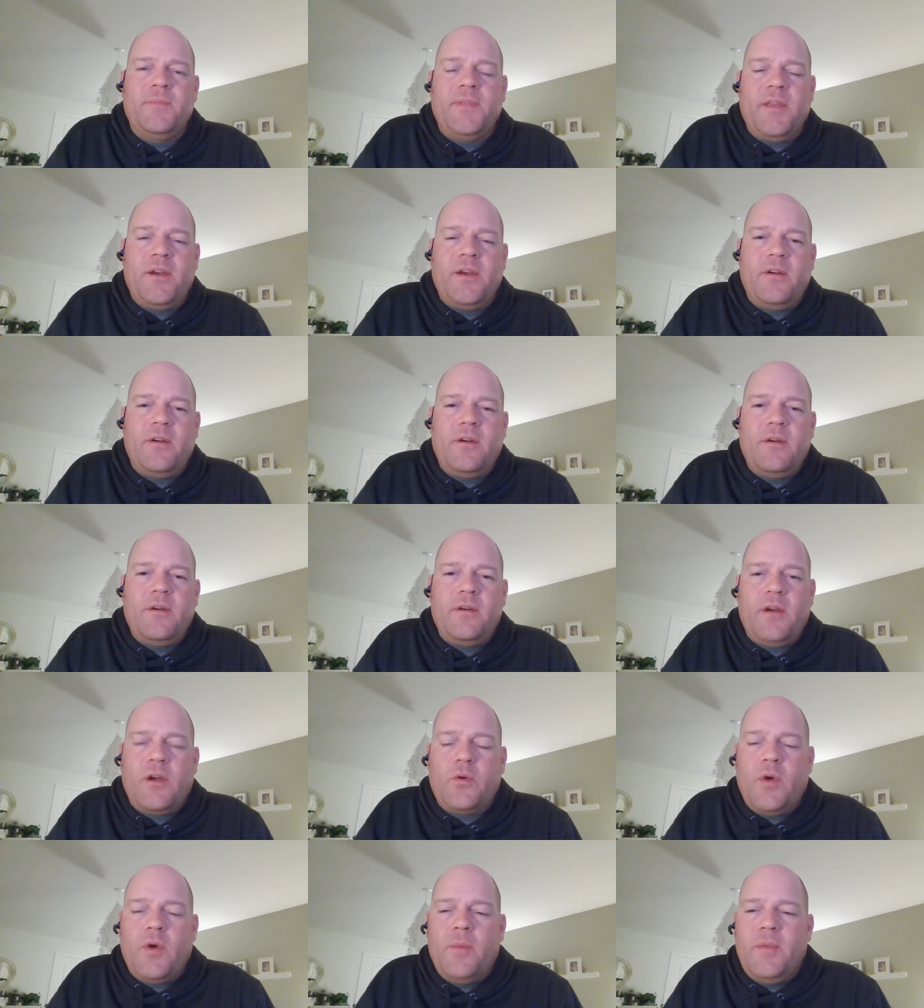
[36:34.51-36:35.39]
their
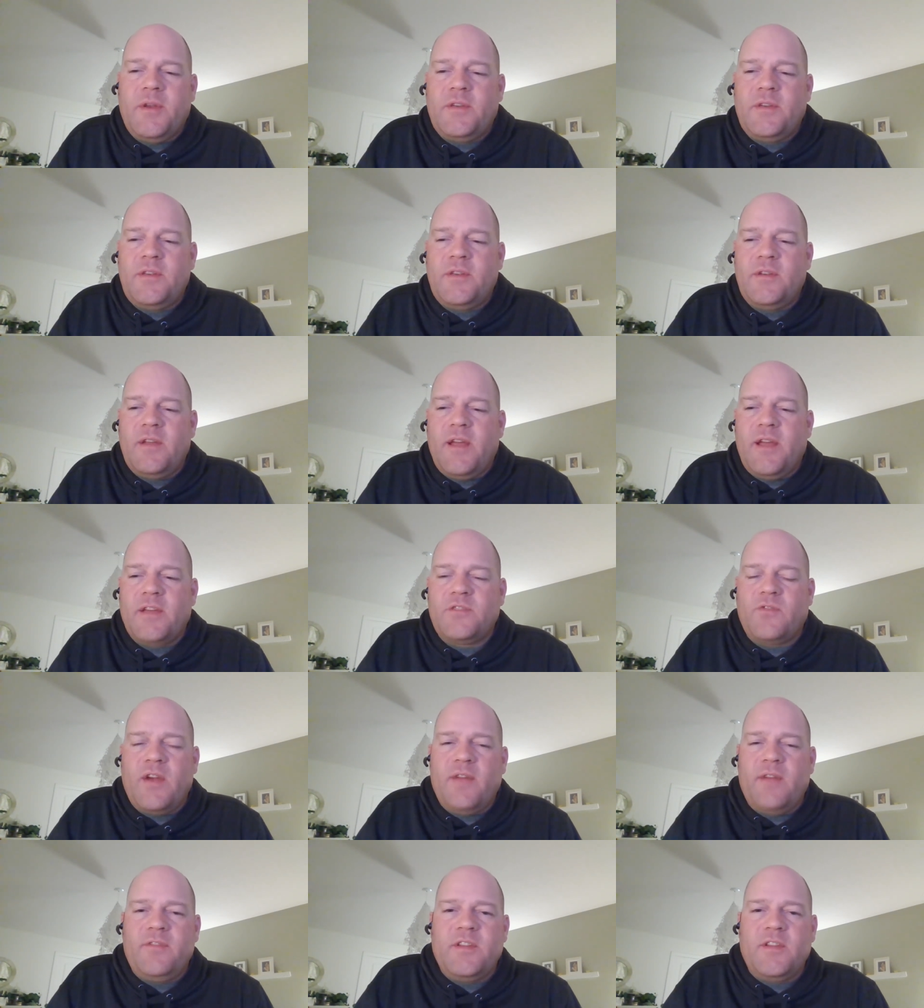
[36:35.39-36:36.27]
equipment has
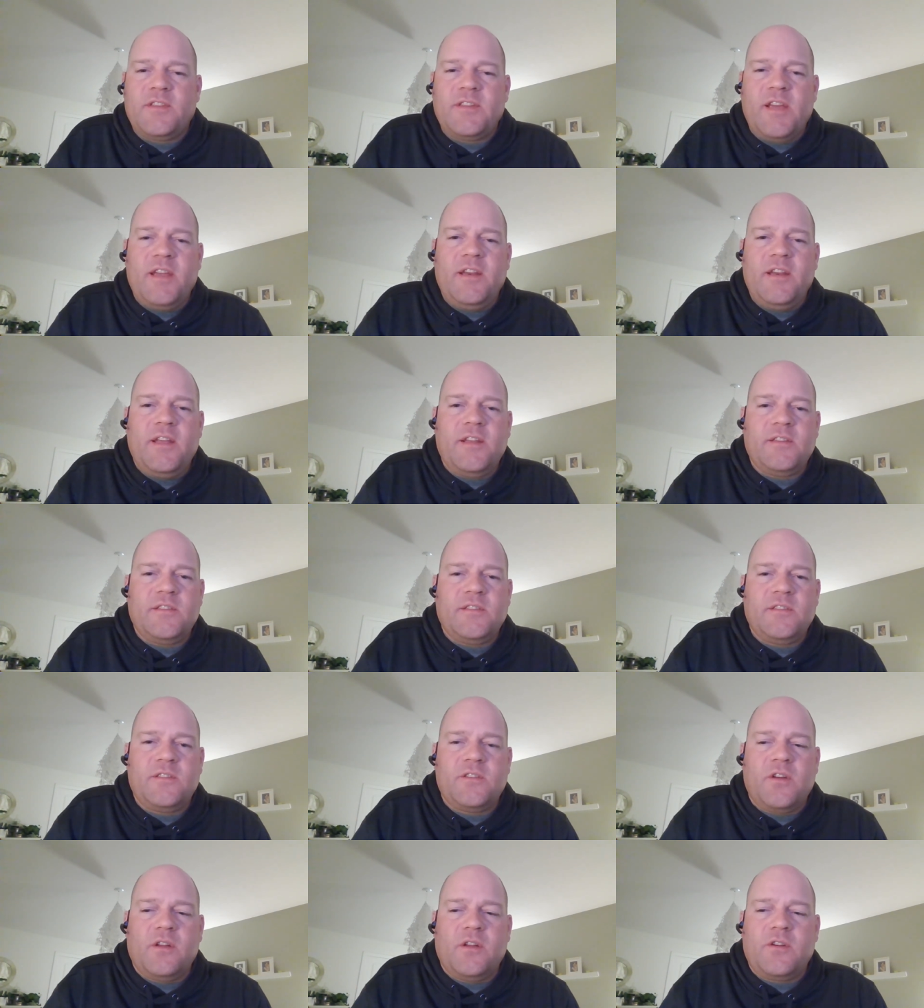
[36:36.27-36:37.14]
arrived at site, it is
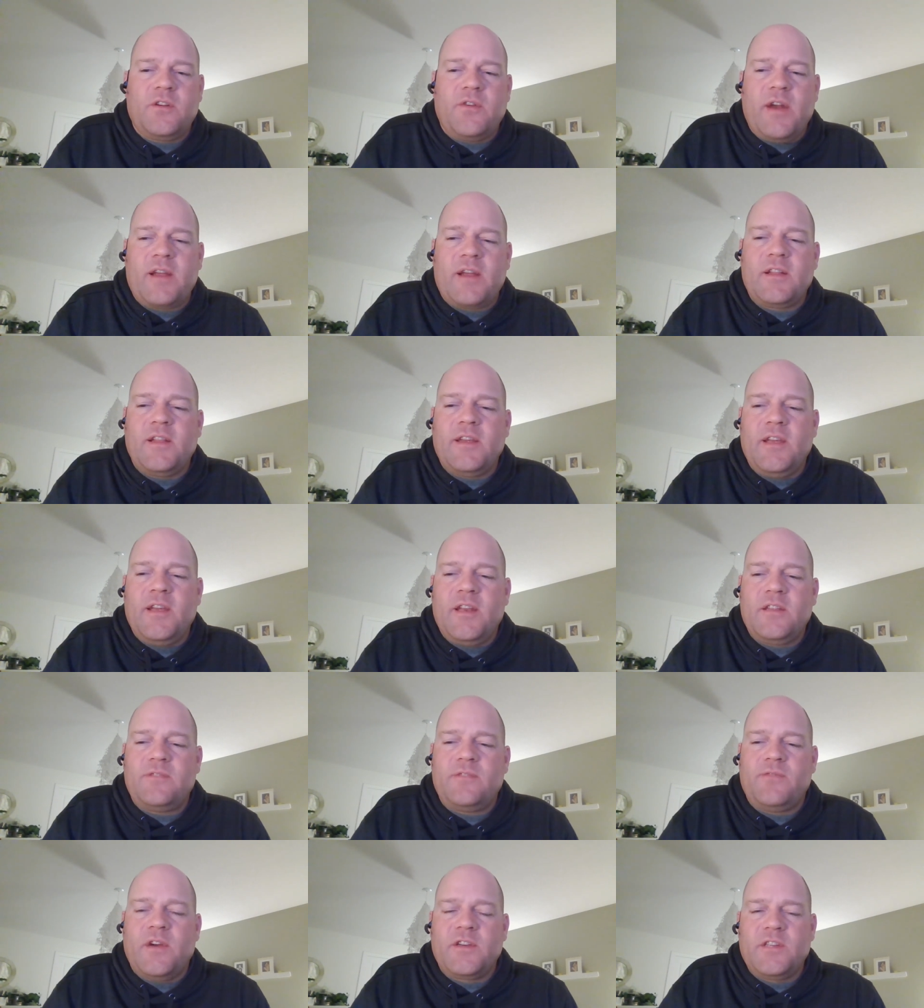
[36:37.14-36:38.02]
installed correctly, it
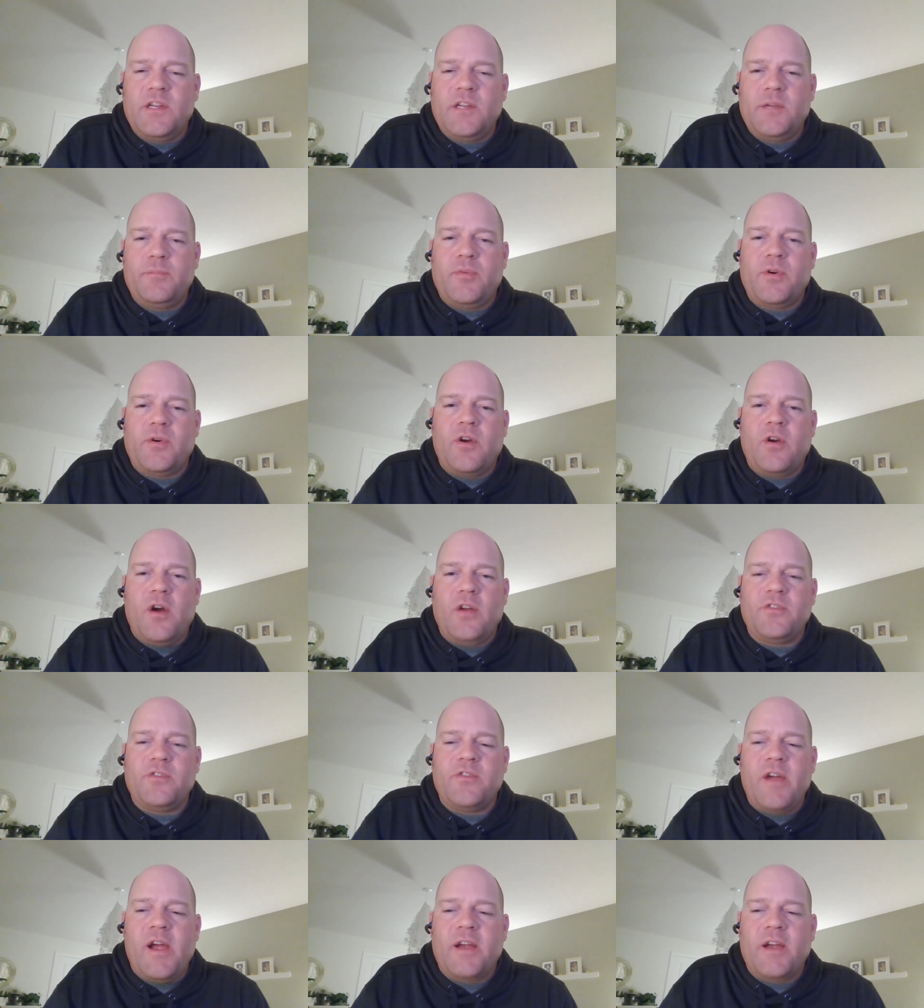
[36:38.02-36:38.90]
is functioning per
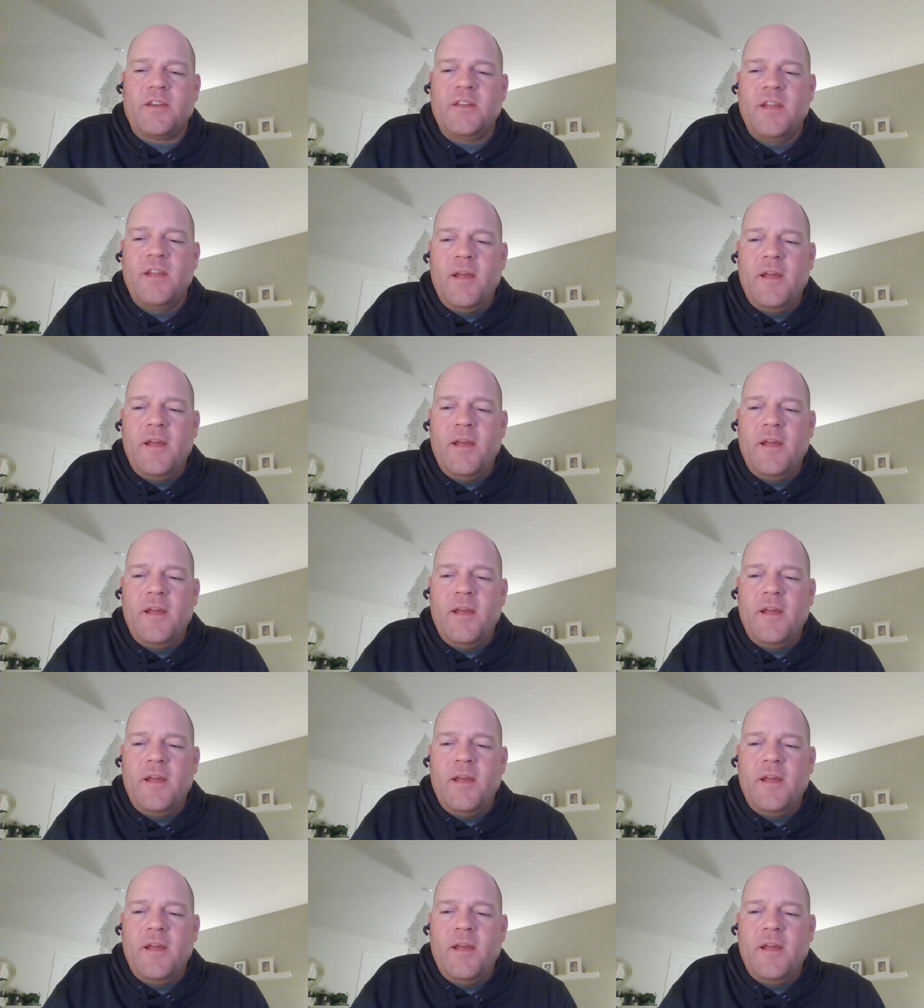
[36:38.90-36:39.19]
contract,